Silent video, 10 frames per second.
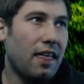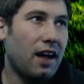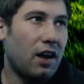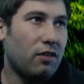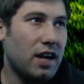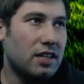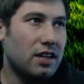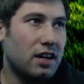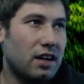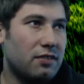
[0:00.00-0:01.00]

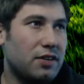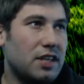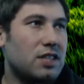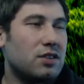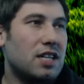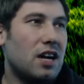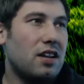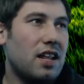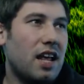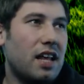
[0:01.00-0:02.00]
Freeze goes down
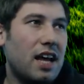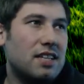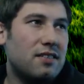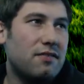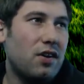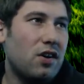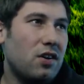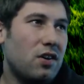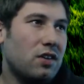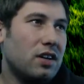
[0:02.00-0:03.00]
on that last
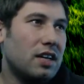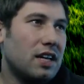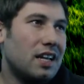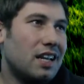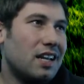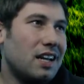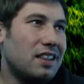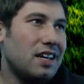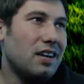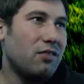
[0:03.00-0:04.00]
Inferno.
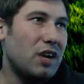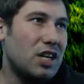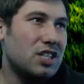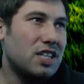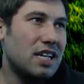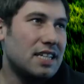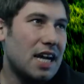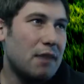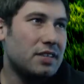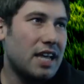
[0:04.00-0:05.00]
Nothing reaches it in
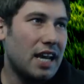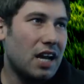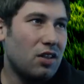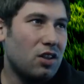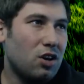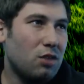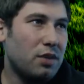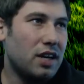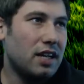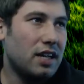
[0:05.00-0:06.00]
time to take it out though,
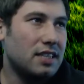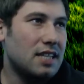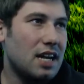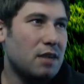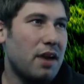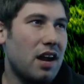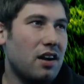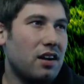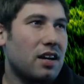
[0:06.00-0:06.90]
but it's not going to matter.